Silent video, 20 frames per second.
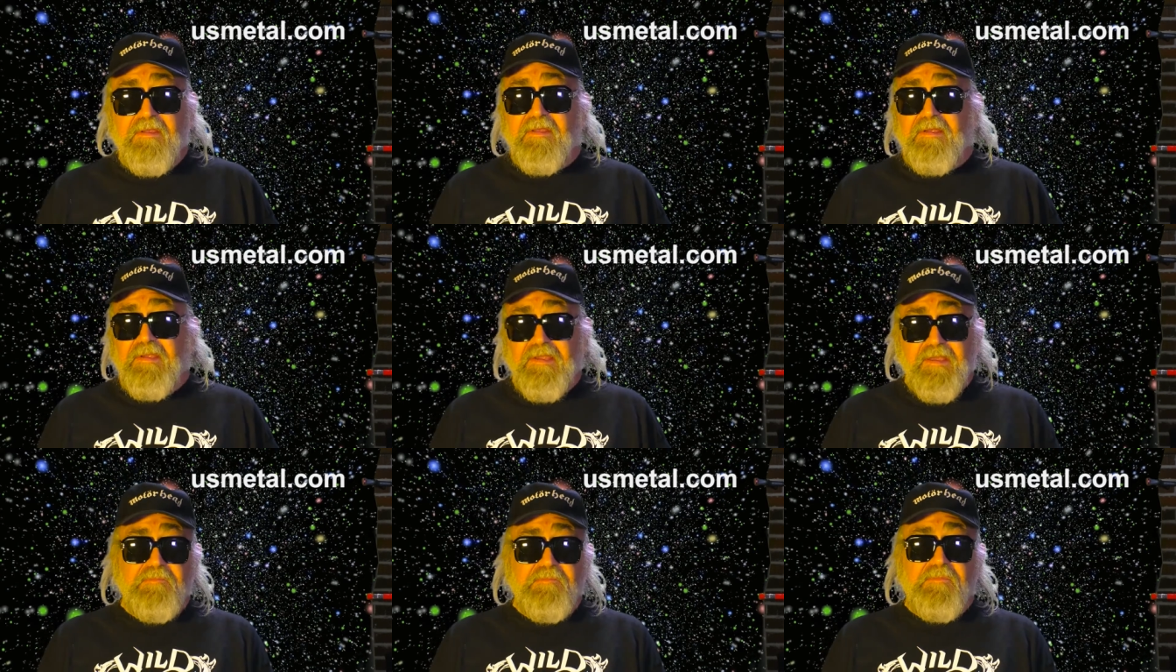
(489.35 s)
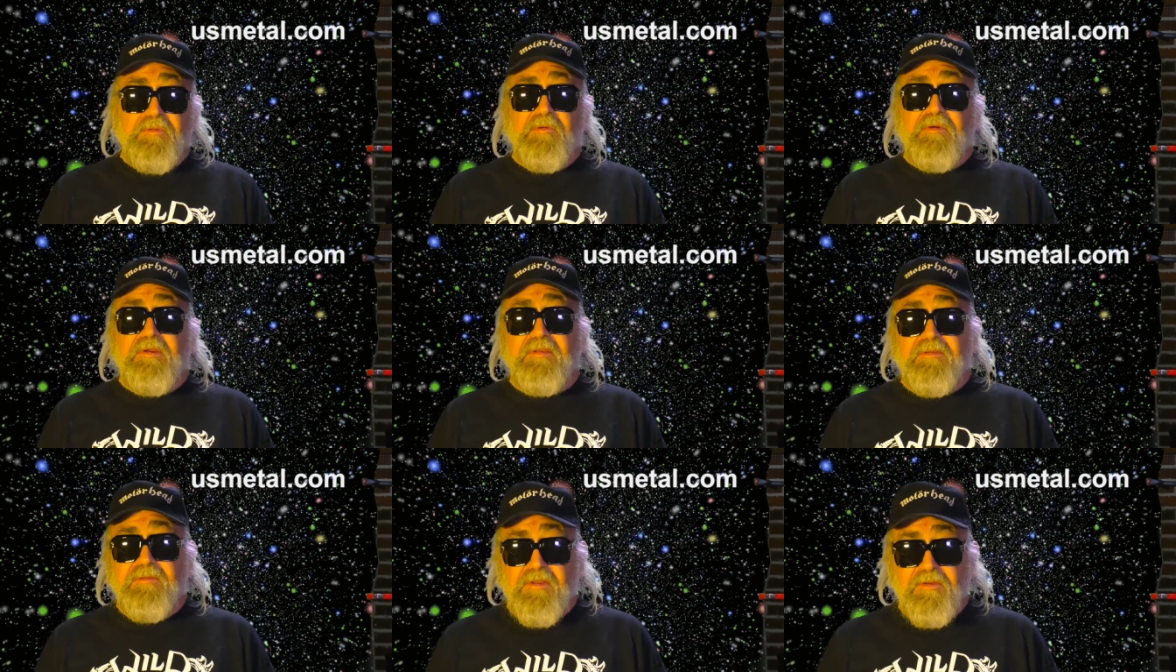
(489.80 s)
Kip
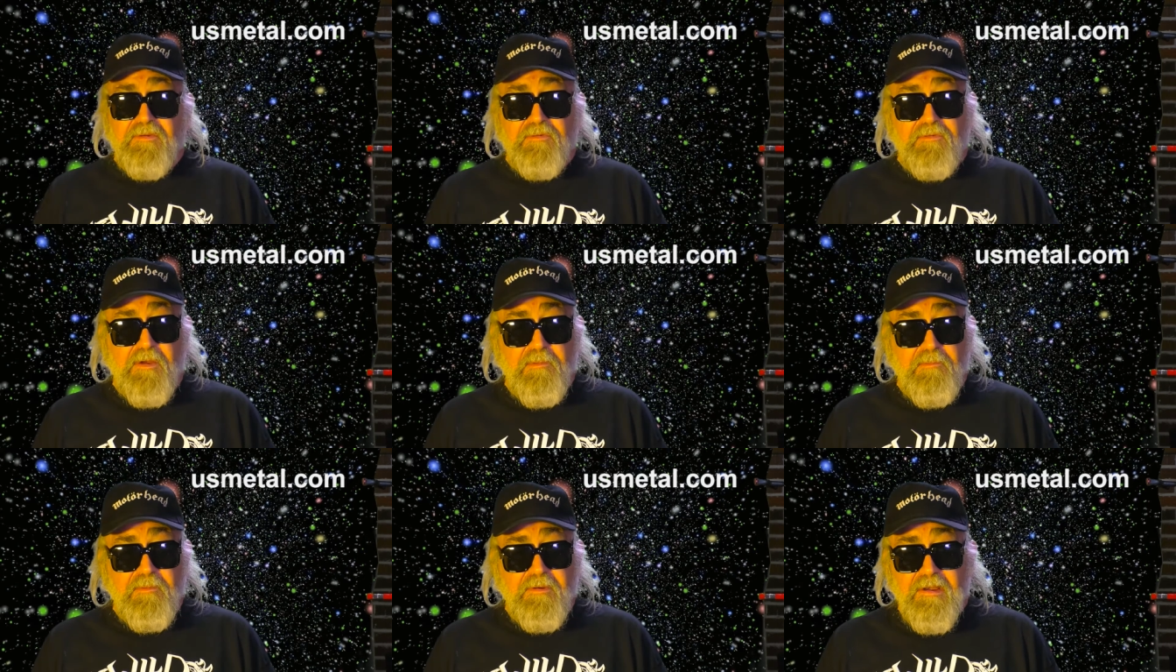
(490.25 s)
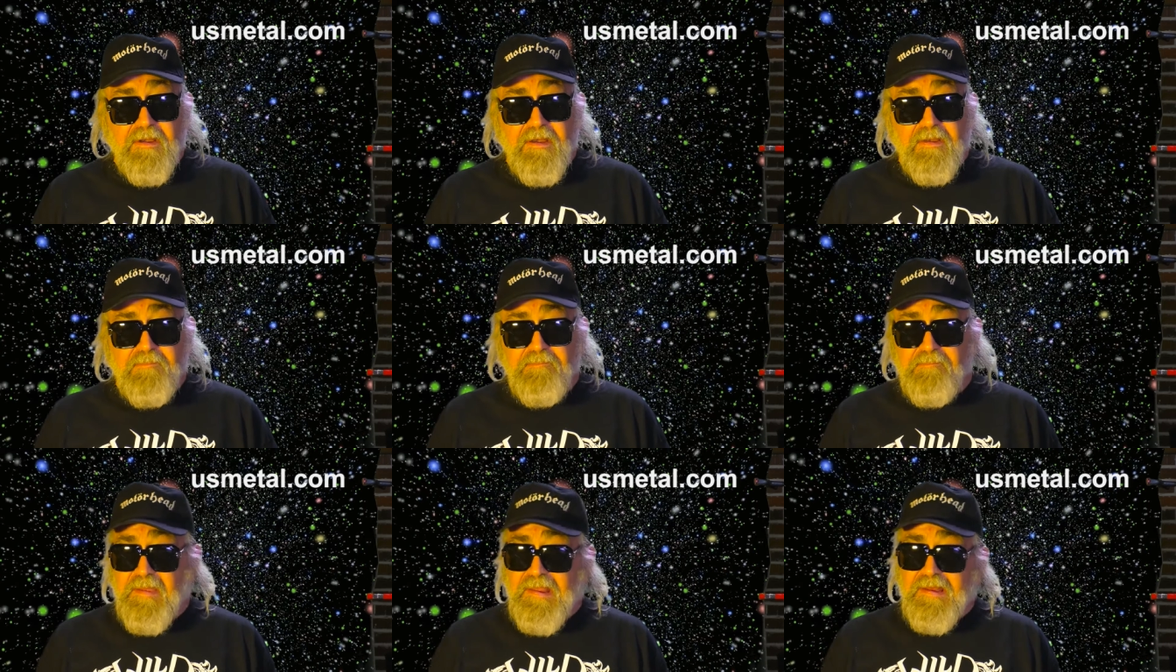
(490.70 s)
knew a
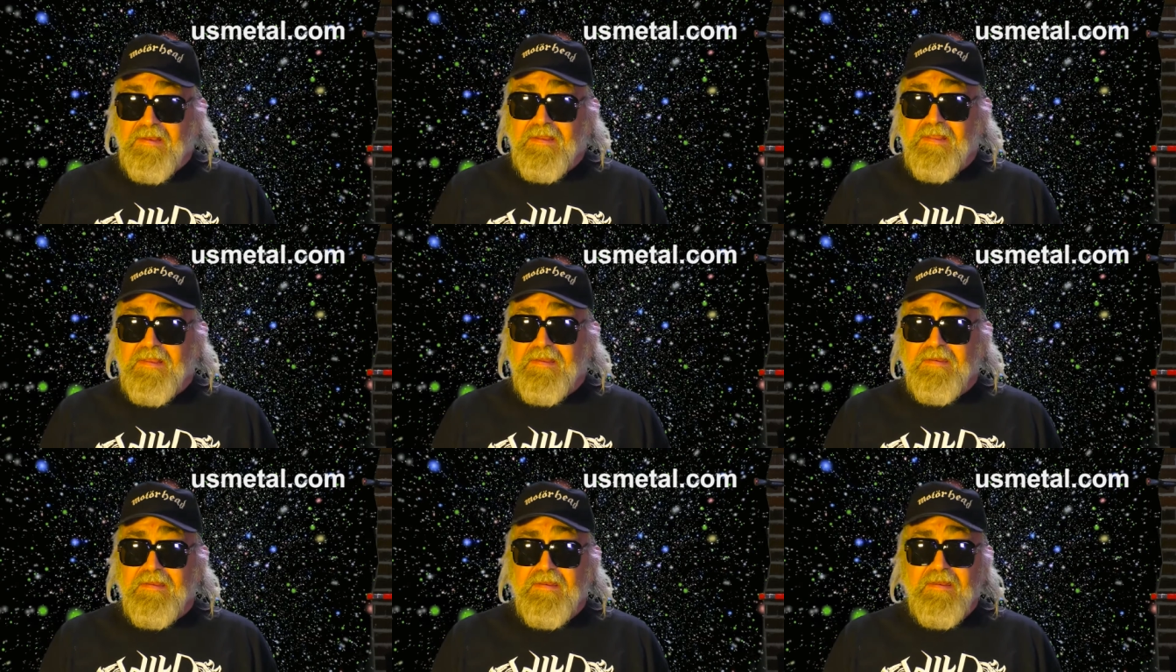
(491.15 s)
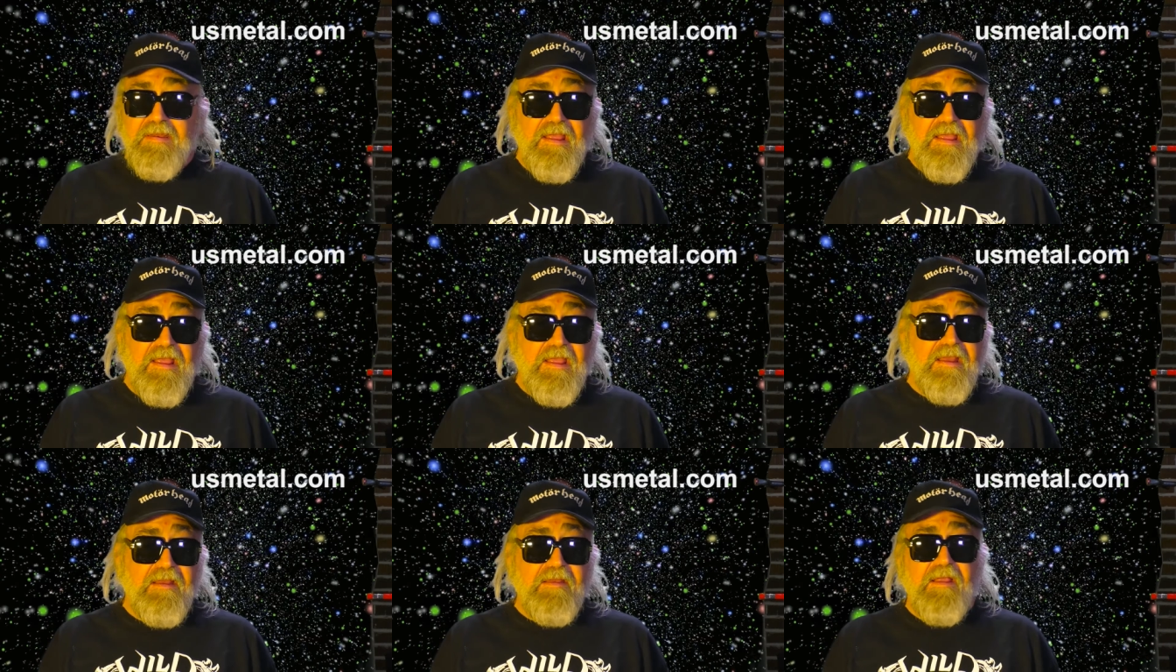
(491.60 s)
drummer, Ben Linton,
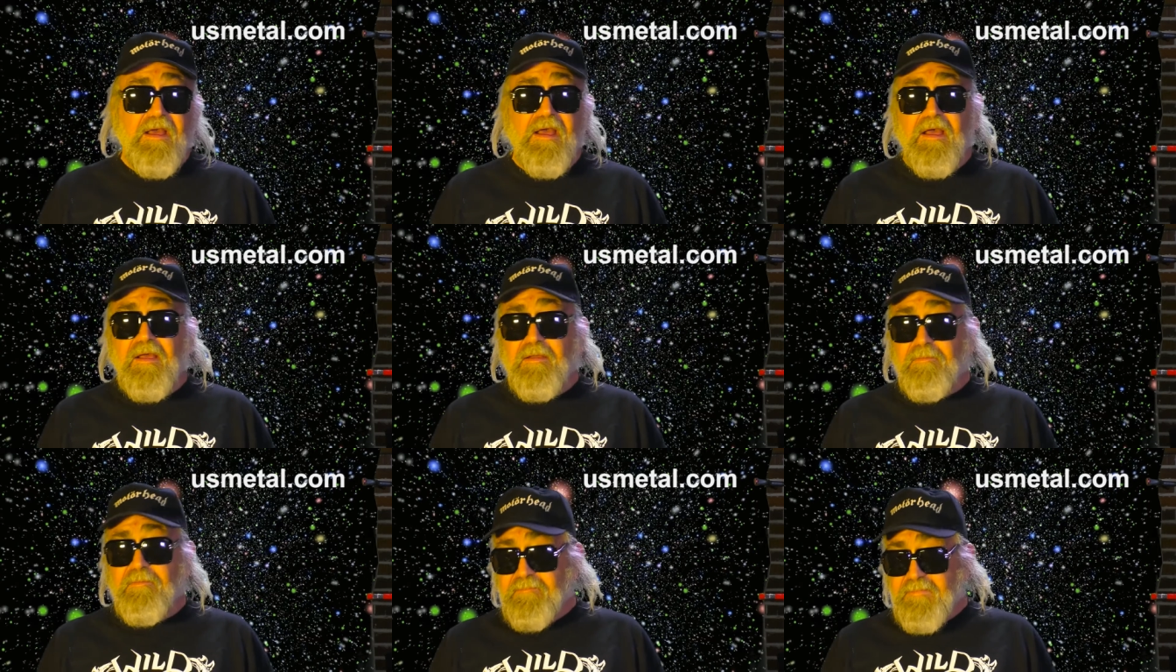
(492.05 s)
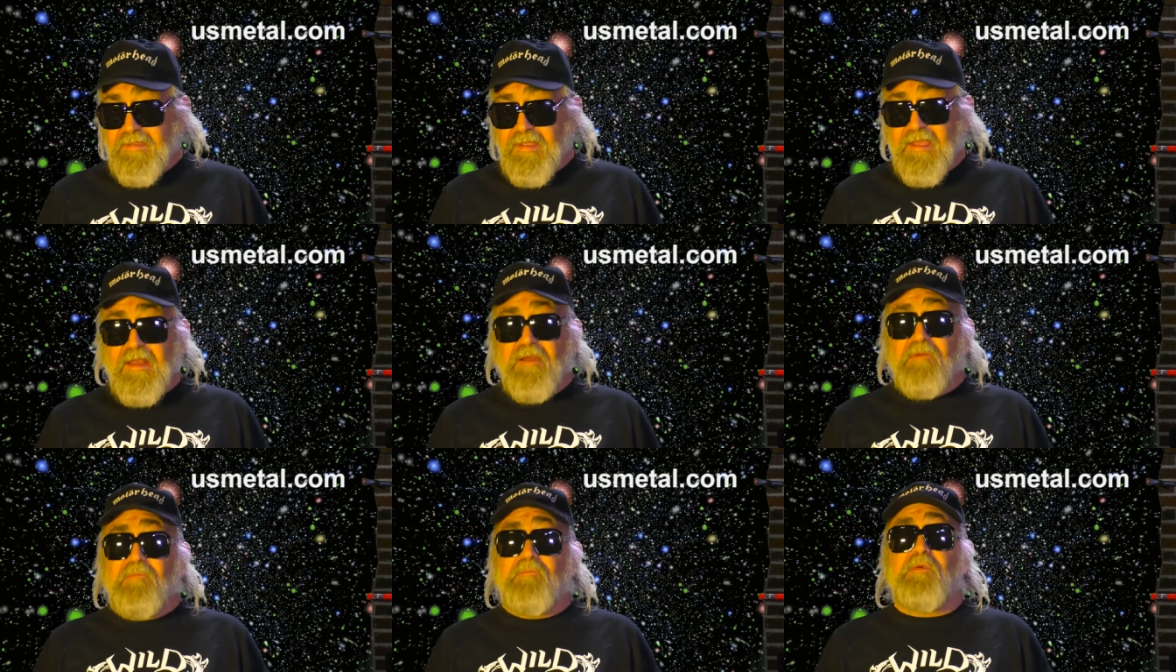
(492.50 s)
and he
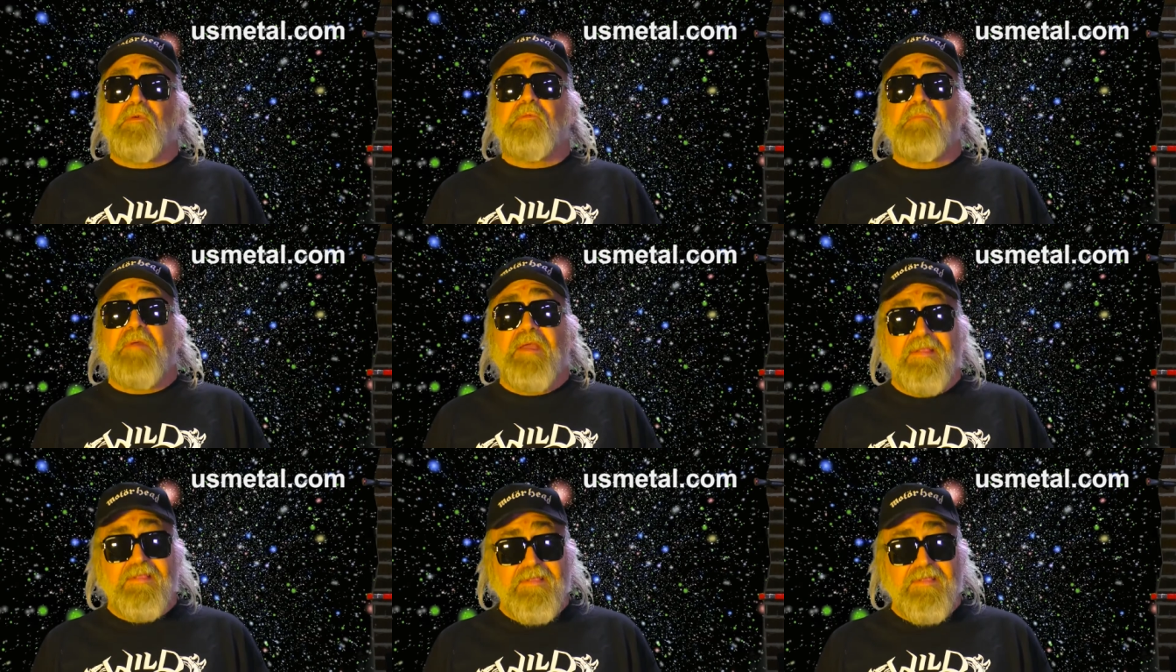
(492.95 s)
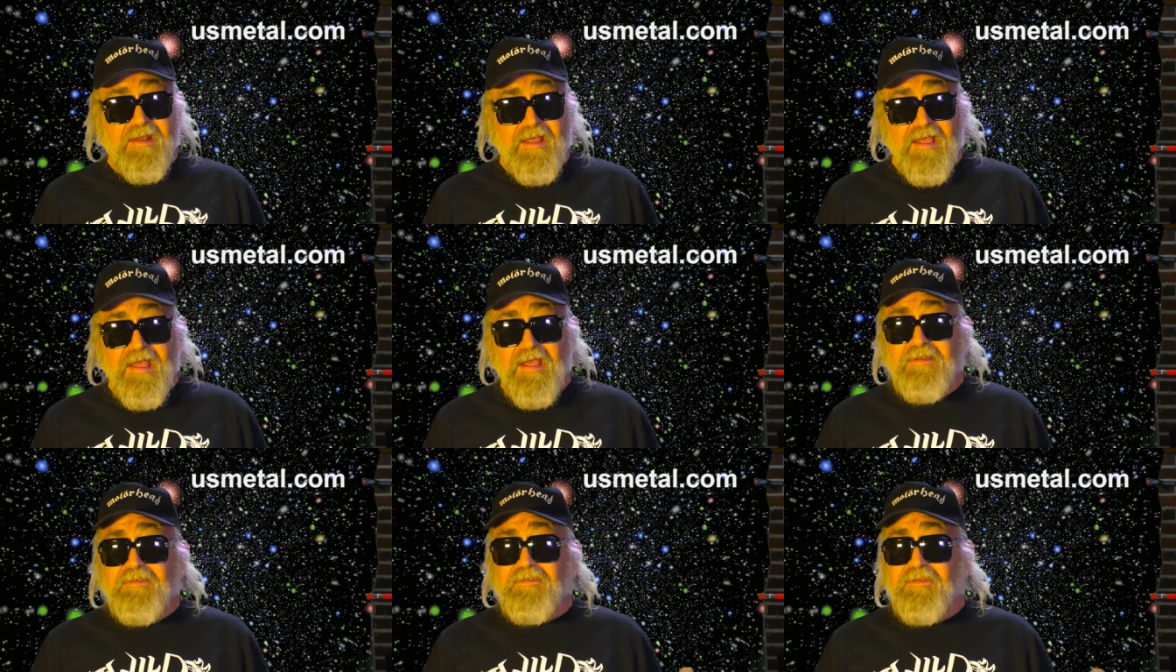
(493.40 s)
had a roommate that I
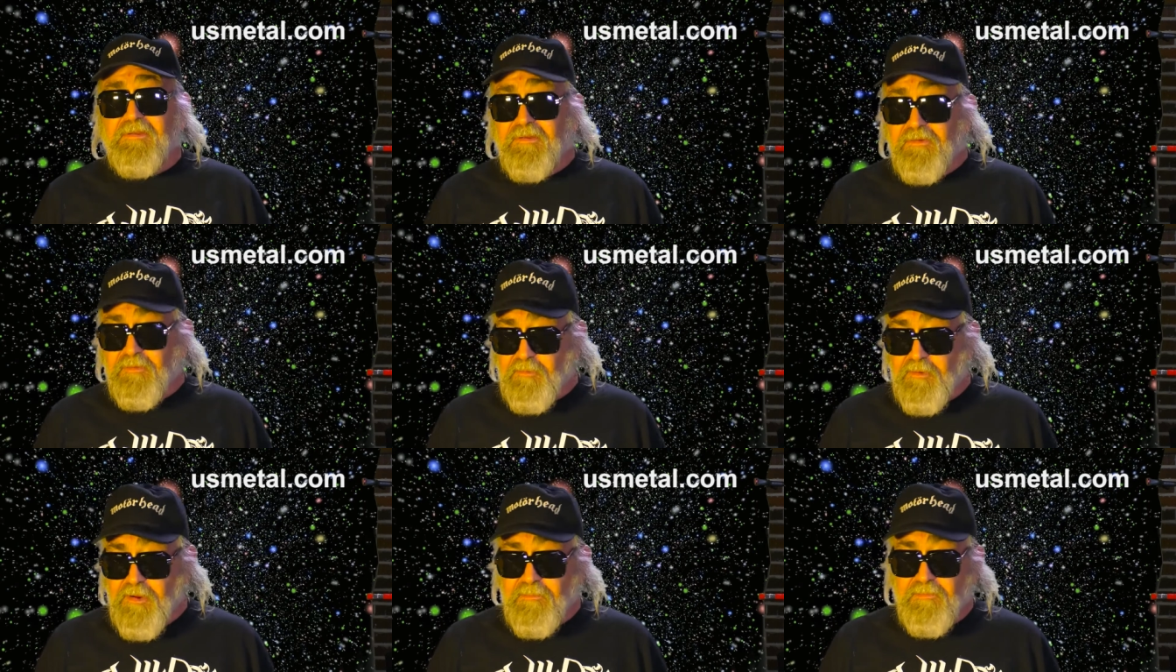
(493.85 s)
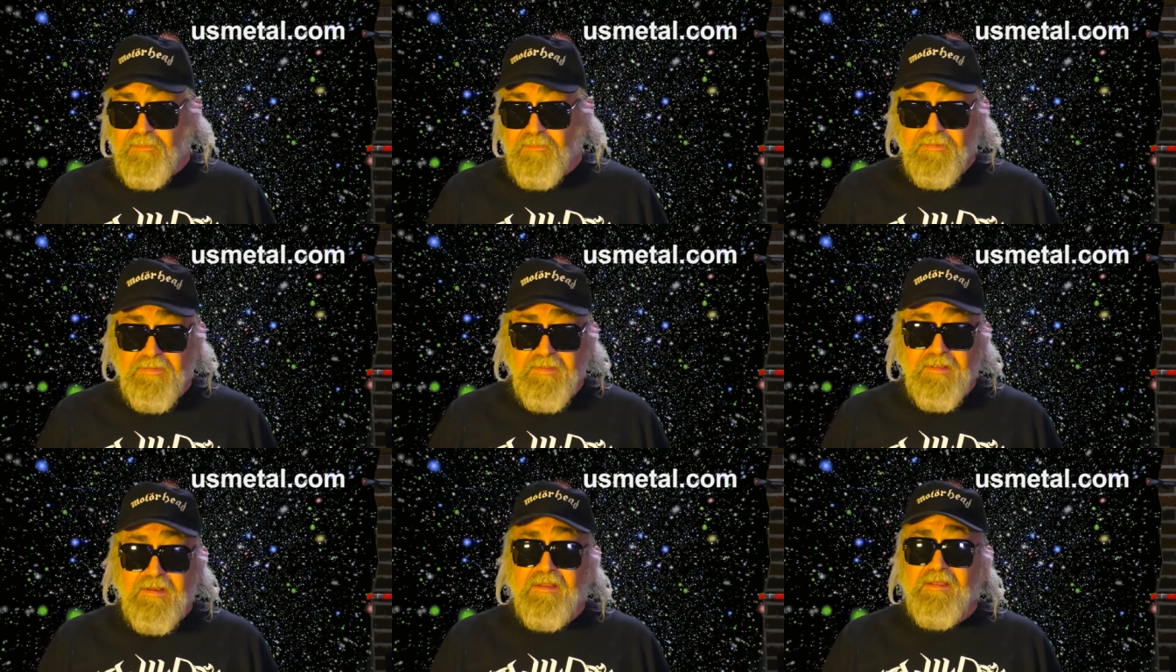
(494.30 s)
actually grew up with.